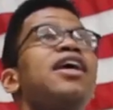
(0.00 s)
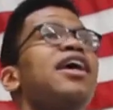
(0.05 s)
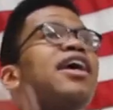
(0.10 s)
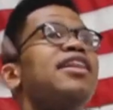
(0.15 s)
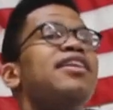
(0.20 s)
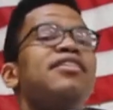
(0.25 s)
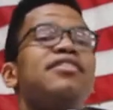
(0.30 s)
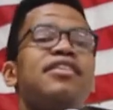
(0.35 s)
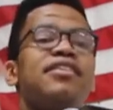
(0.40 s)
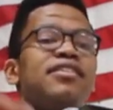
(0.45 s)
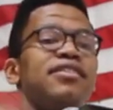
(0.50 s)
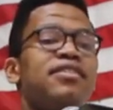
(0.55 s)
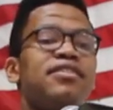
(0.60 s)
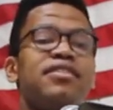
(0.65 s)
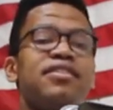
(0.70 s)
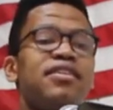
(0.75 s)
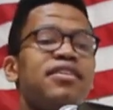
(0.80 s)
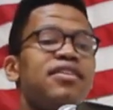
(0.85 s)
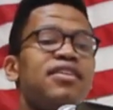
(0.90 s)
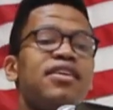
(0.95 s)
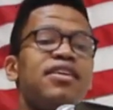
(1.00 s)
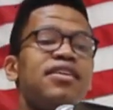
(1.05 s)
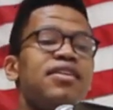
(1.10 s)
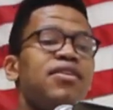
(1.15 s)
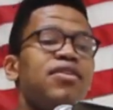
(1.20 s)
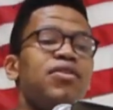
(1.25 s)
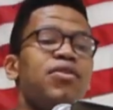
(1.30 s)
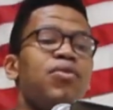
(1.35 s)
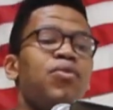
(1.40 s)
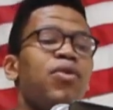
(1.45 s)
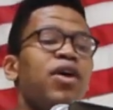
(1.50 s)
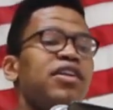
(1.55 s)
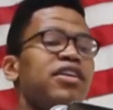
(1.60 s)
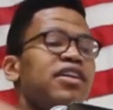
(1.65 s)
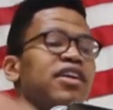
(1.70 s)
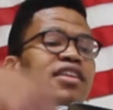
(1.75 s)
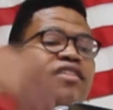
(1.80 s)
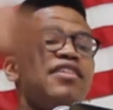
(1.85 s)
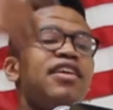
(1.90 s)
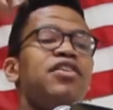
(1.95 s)
And this is
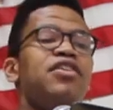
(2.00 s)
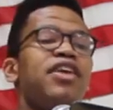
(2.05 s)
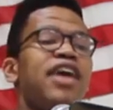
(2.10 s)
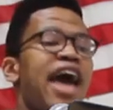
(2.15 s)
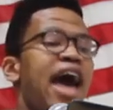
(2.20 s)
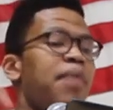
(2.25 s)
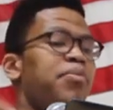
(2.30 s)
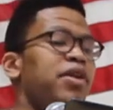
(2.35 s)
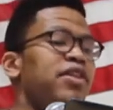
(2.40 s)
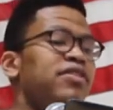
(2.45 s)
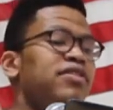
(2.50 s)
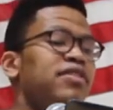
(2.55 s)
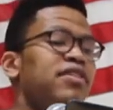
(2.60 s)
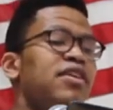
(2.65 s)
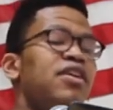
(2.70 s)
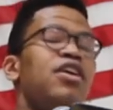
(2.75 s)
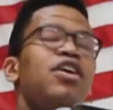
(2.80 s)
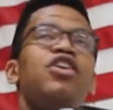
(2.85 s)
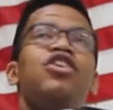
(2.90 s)
what continually happens.